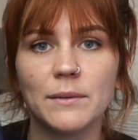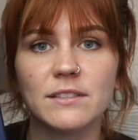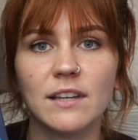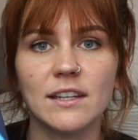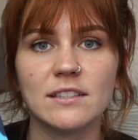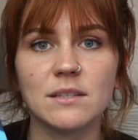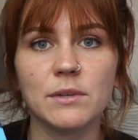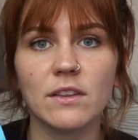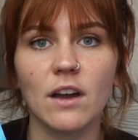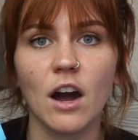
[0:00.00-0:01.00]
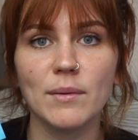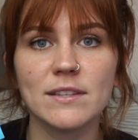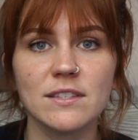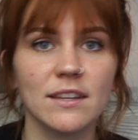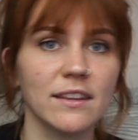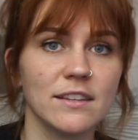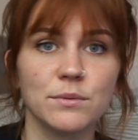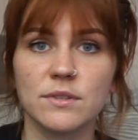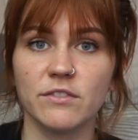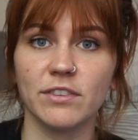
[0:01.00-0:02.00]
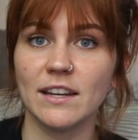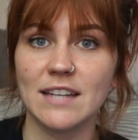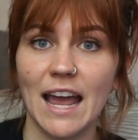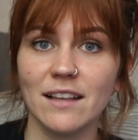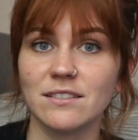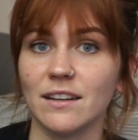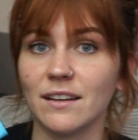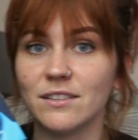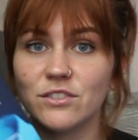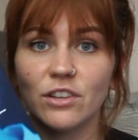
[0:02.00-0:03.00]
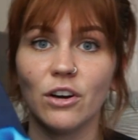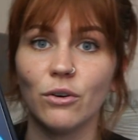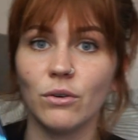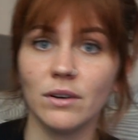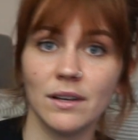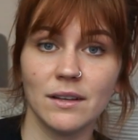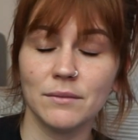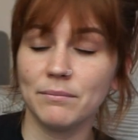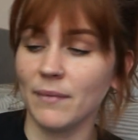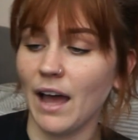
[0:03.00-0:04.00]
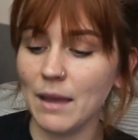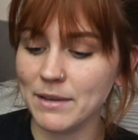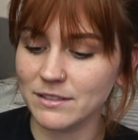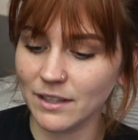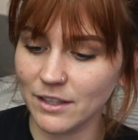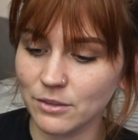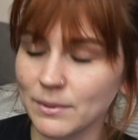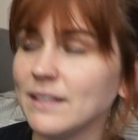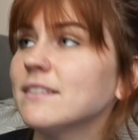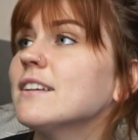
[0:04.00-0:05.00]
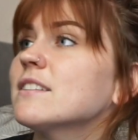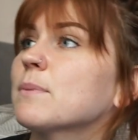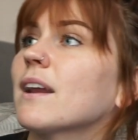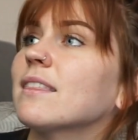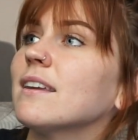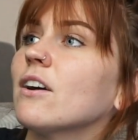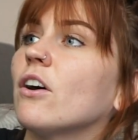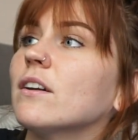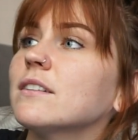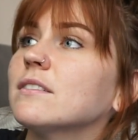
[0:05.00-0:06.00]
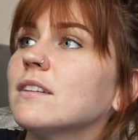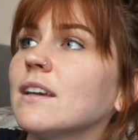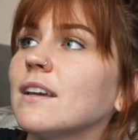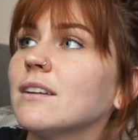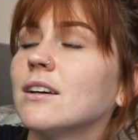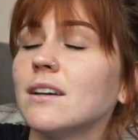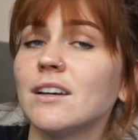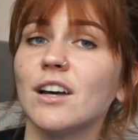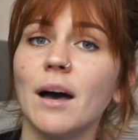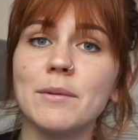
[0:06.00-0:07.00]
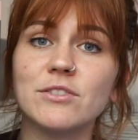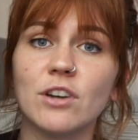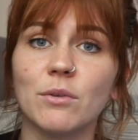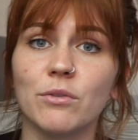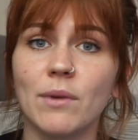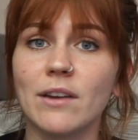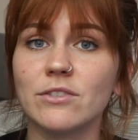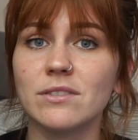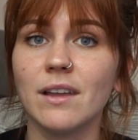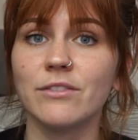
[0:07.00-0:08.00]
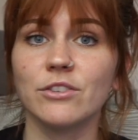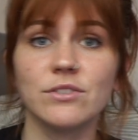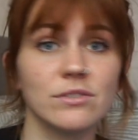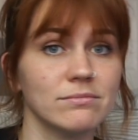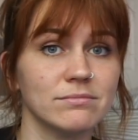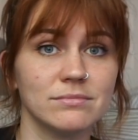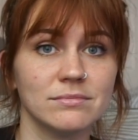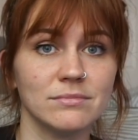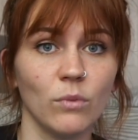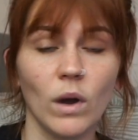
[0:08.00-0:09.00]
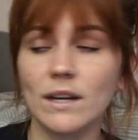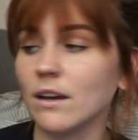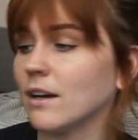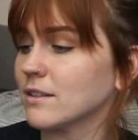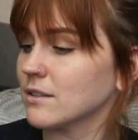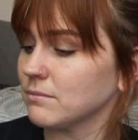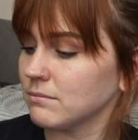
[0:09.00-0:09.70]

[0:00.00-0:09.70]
I'm excited. Someone in the comments said that this was fantastic, so I'm excited to read this, but I think, honestly, I'm gonna start with Writers and Lovers. Why not?